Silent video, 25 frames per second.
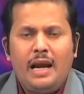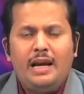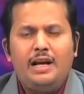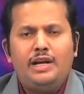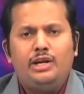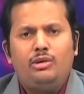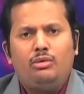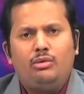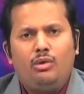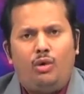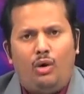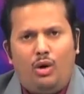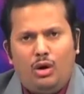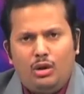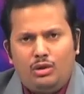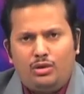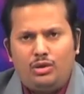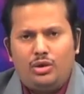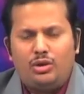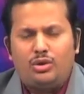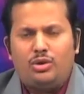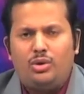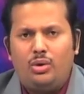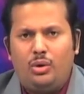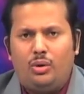And it will
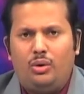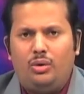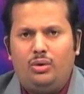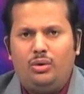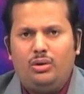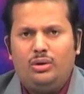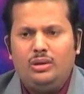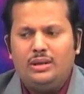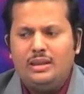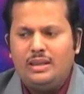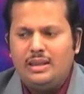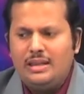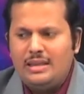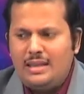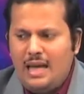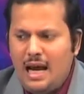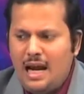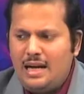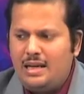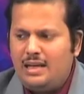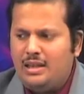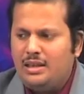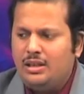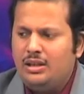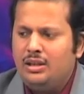also show
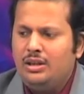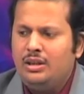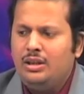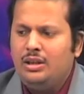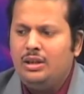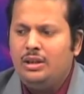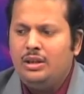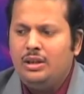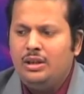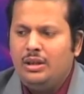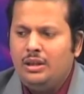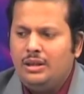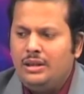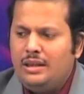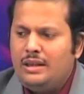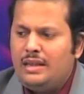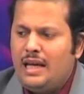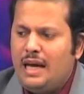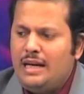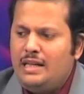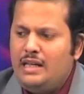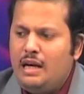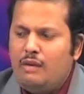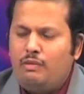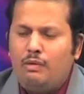that
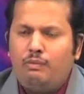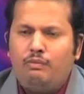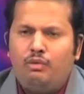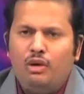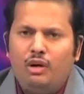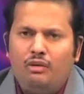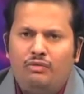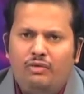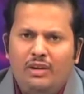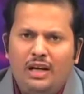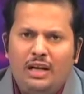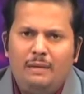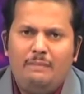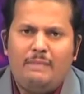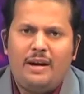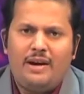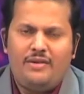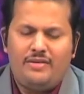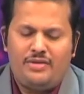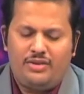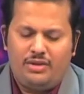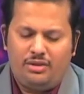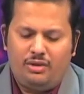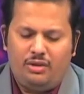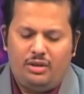this idea of
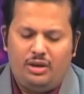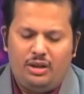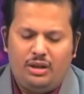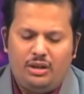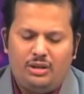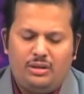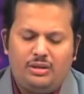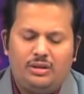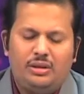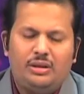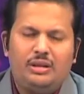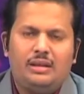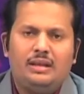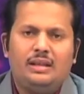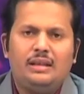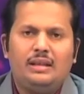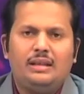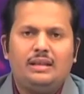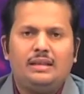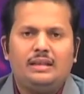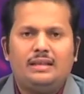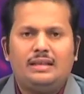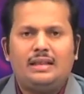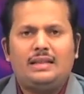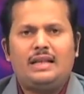fulfillment or
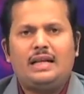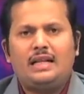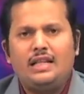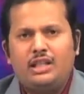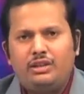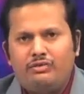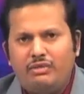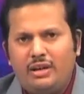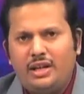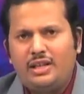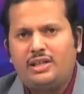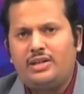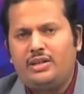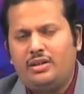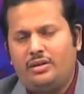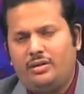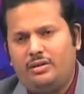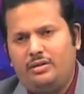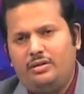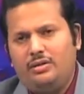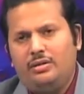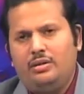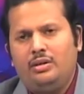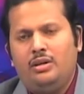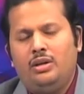so
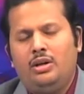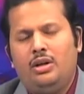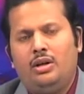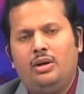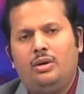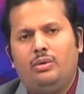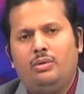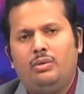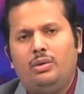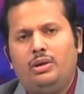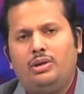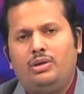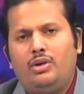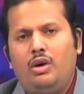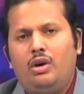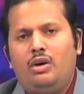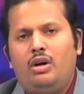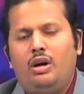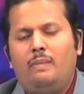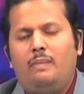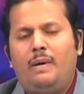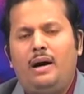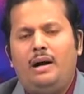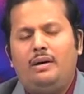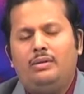satisfaction, we will
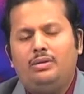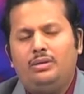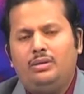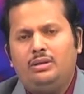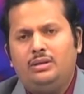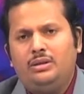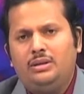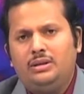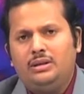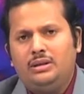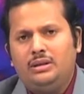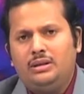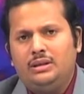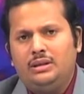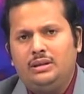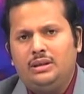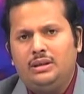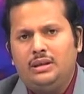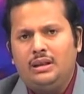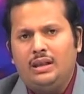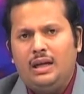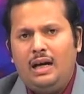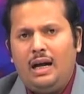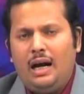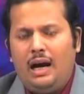talk about
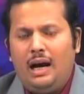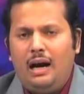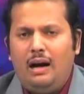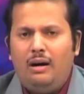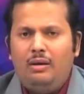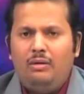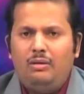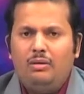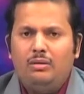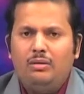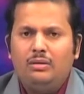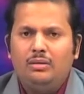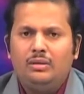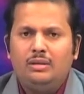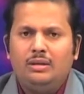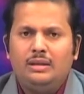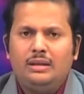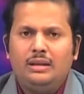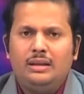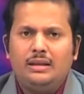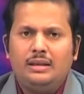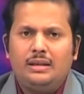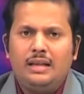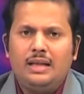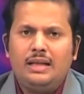how
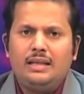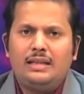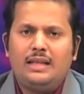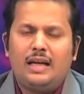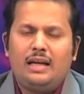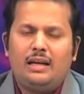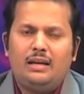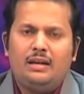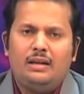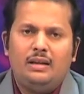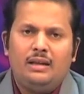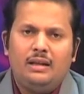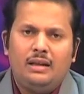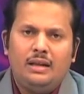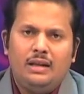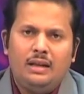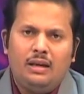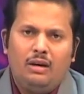things are